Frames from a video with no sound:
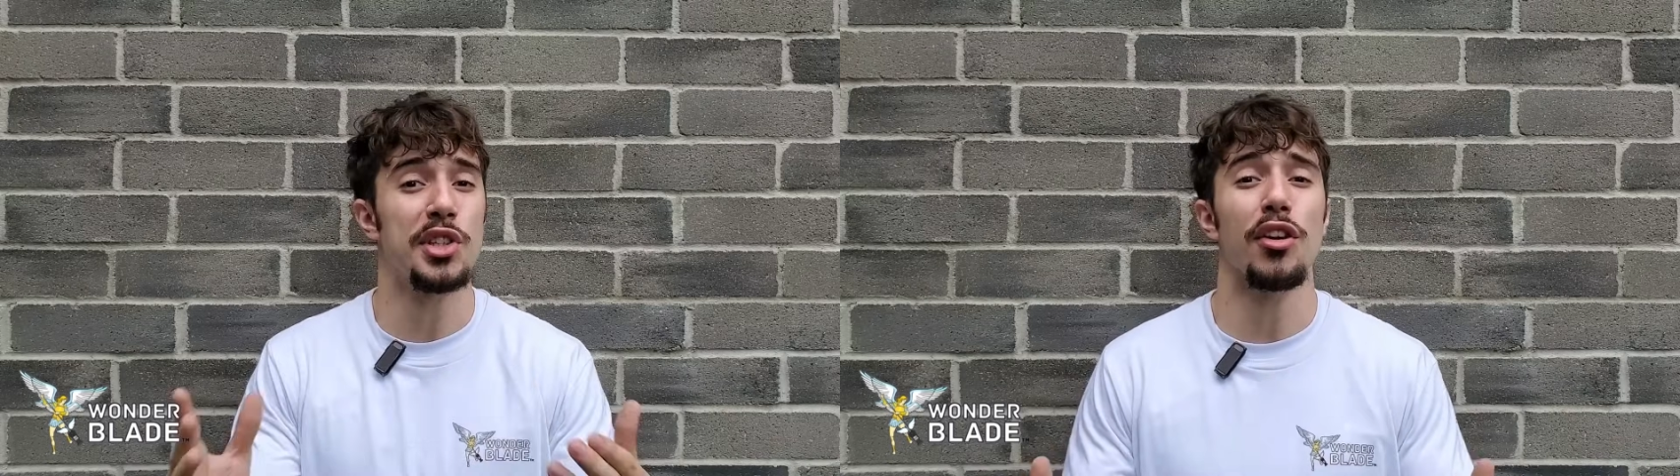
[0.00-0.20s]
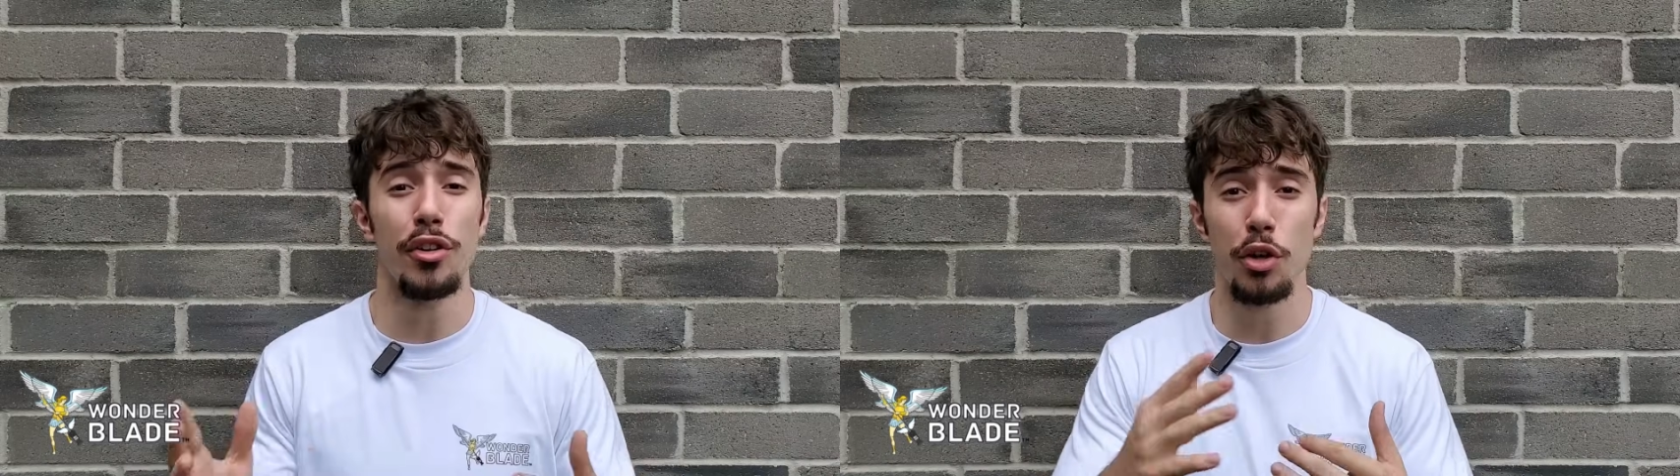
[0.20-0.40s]

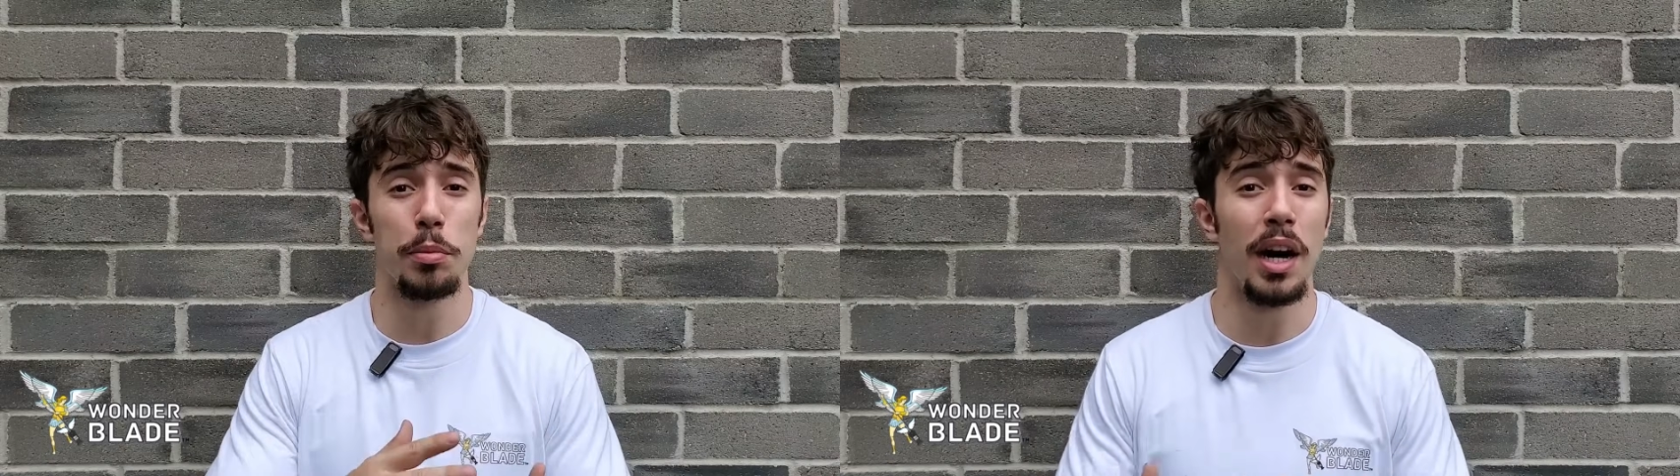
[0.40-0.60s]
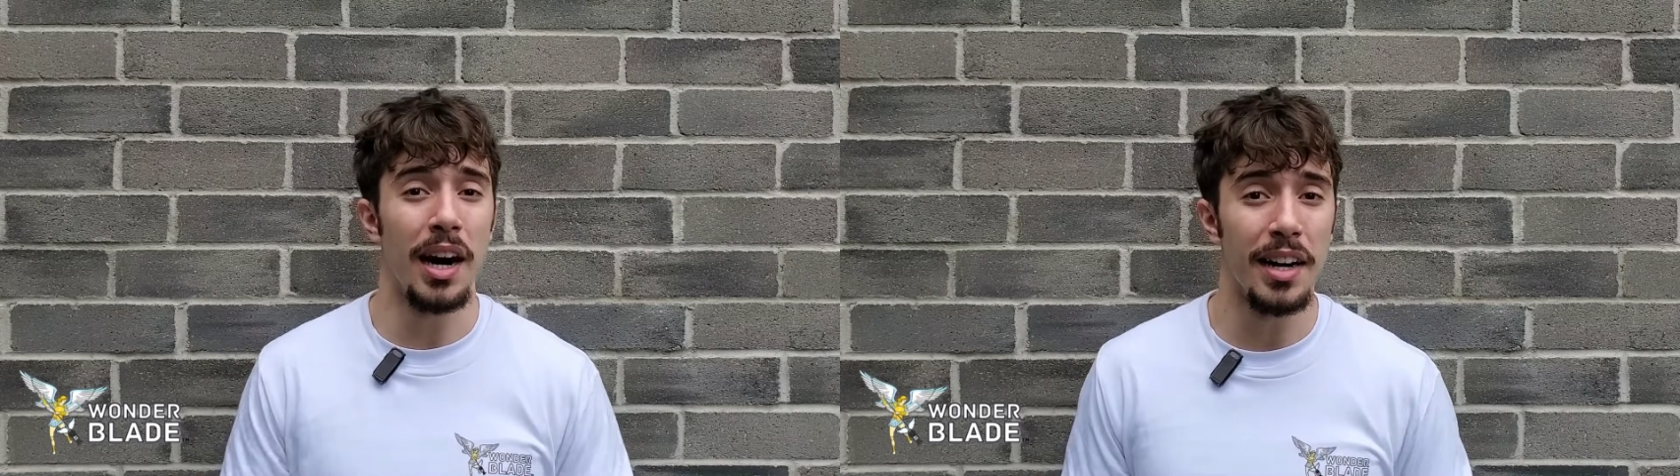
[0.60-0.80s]

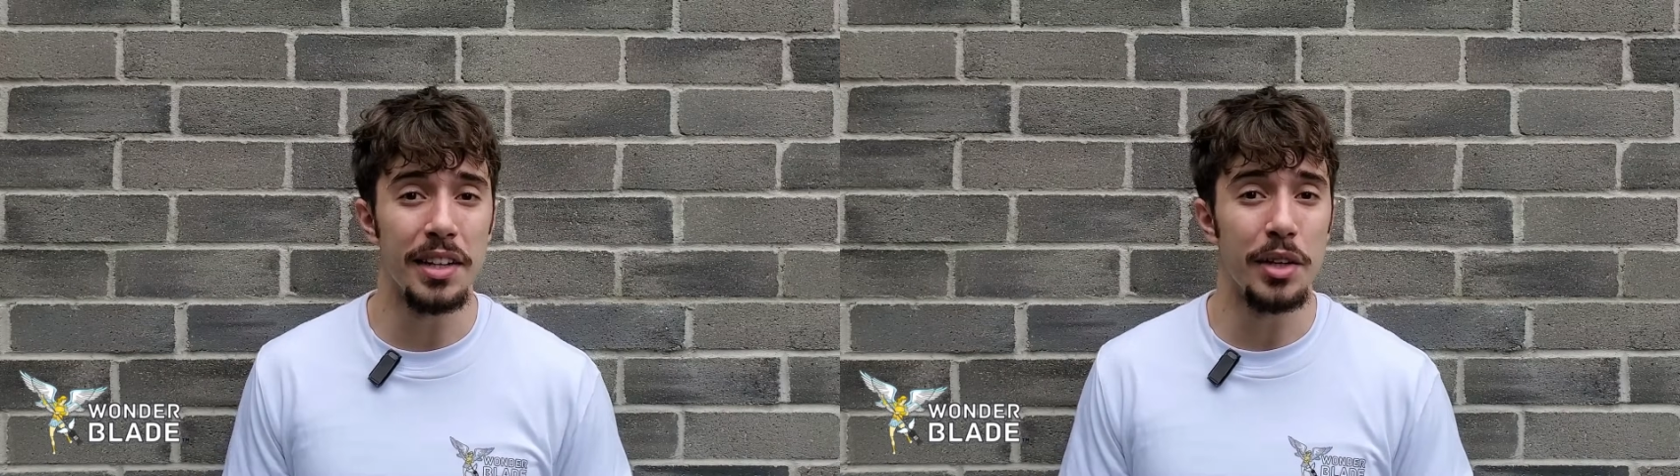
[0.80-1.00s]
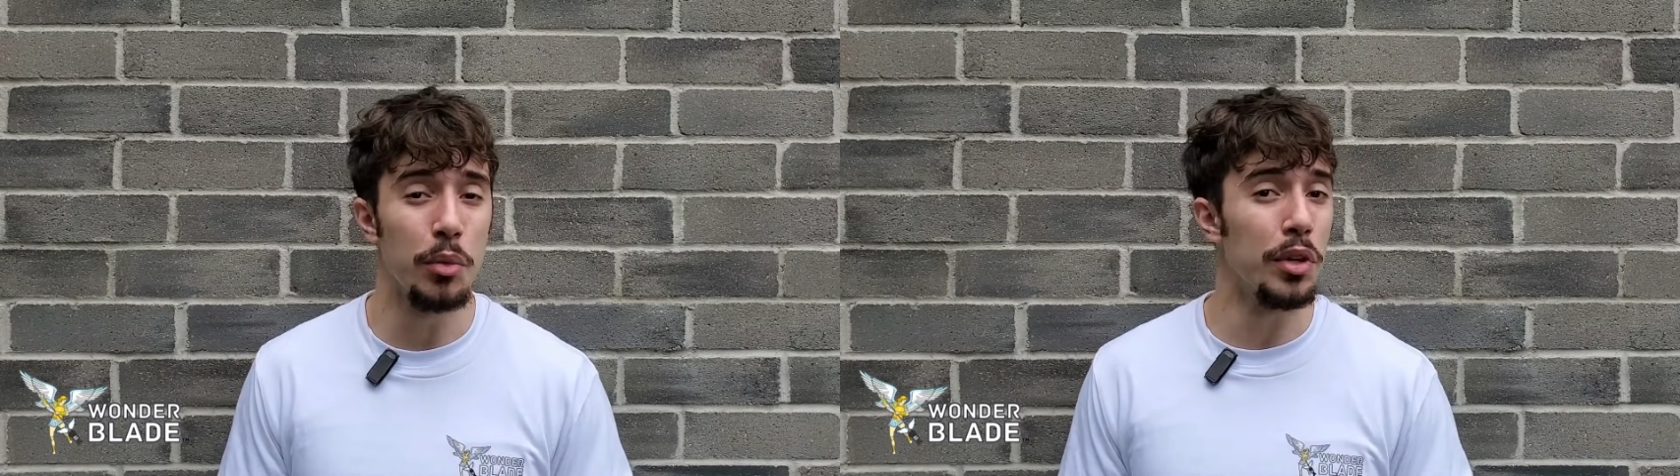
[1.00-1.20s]
material
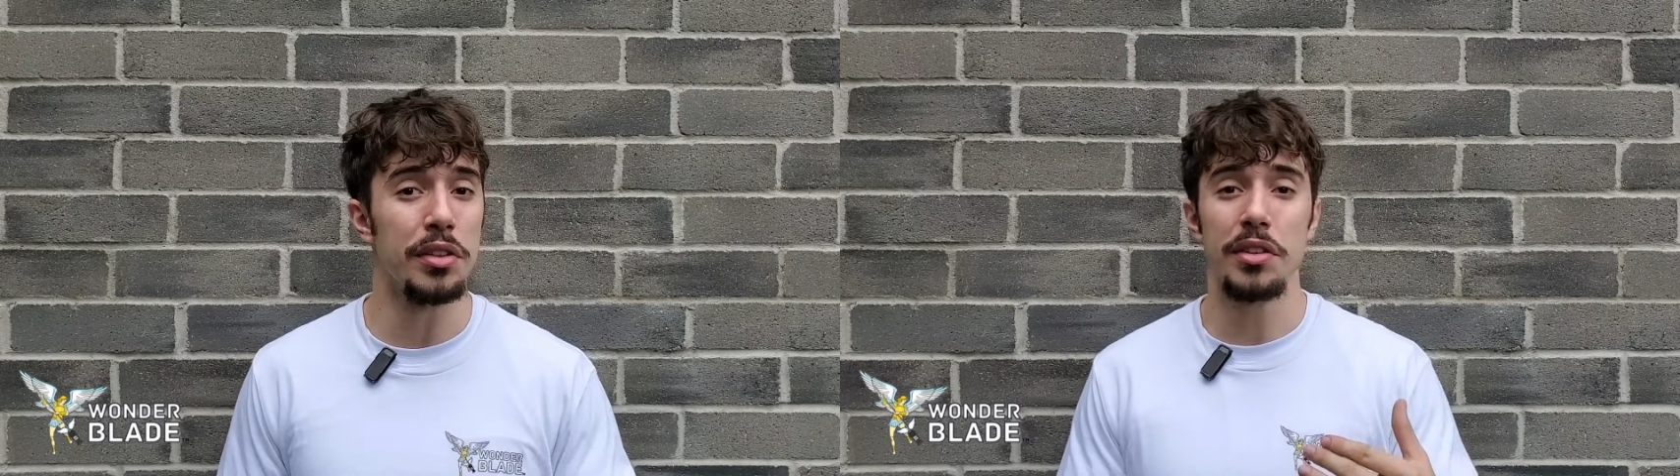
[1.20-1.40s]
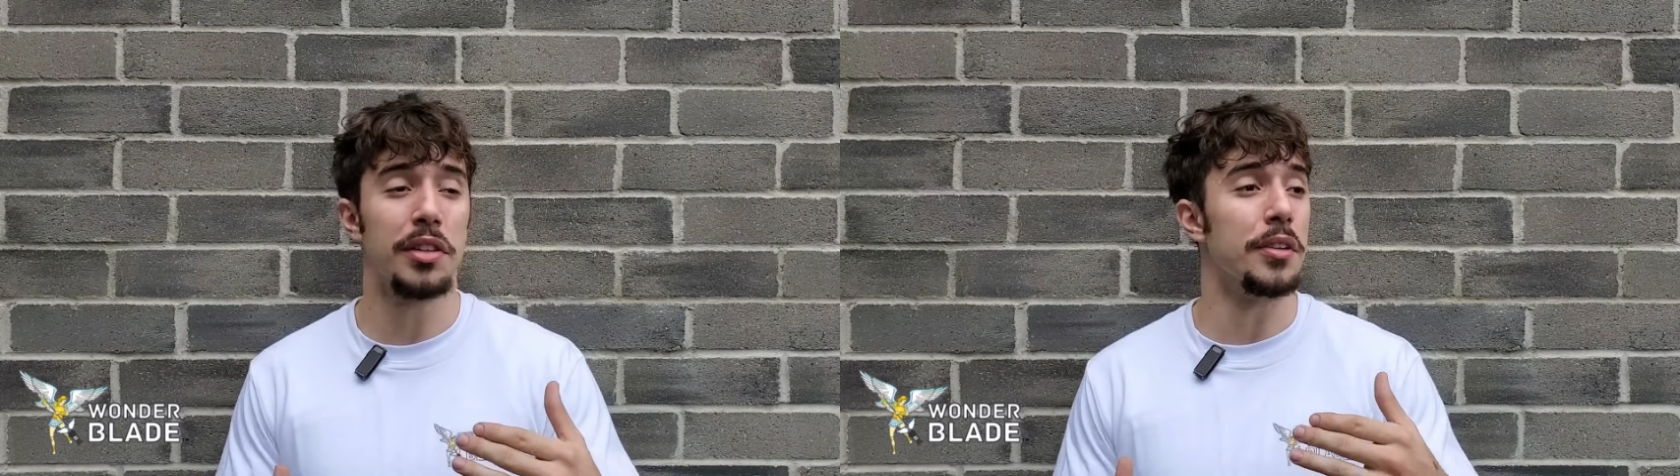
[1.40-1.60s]
behind it
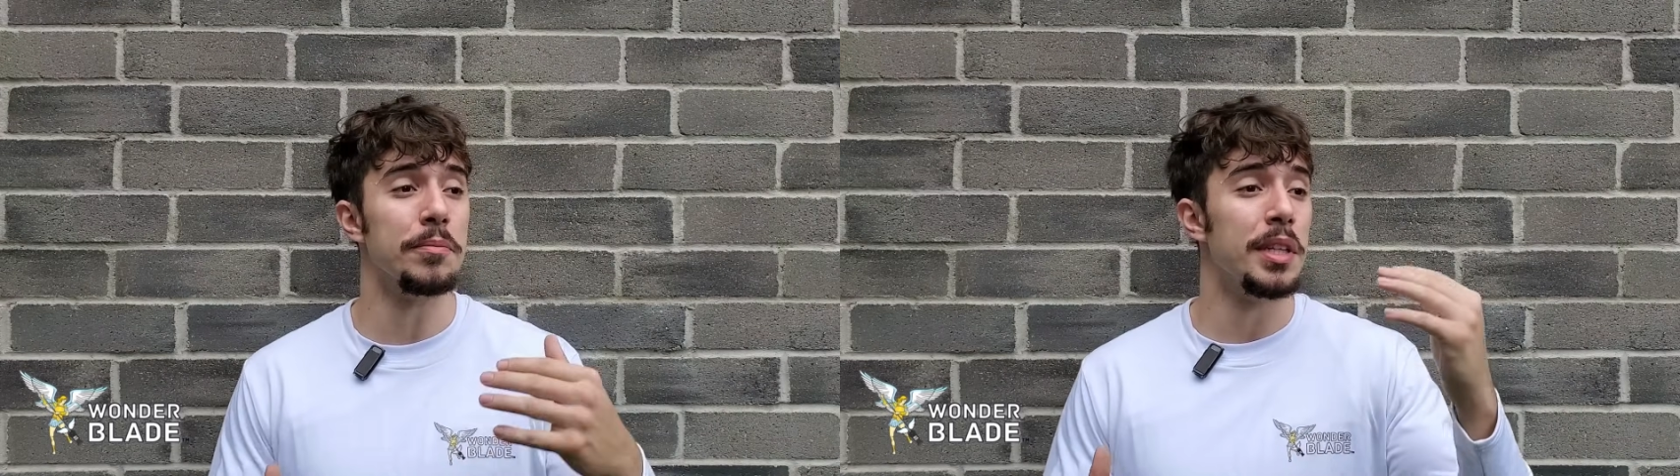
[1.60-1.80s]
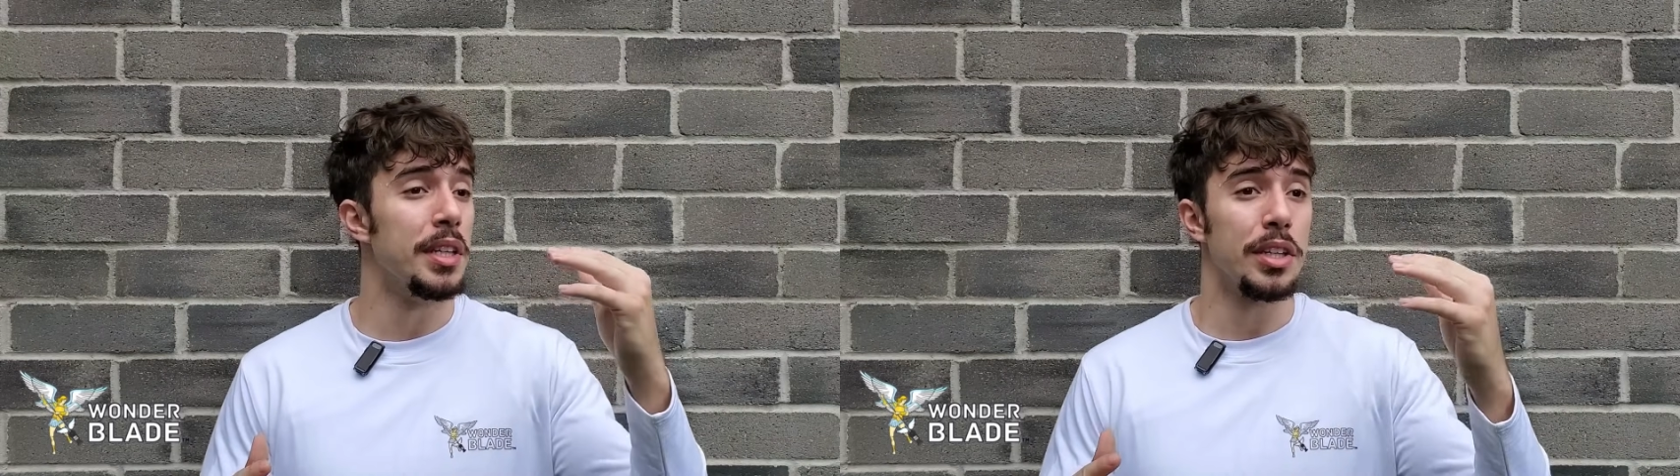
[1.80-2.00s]
with a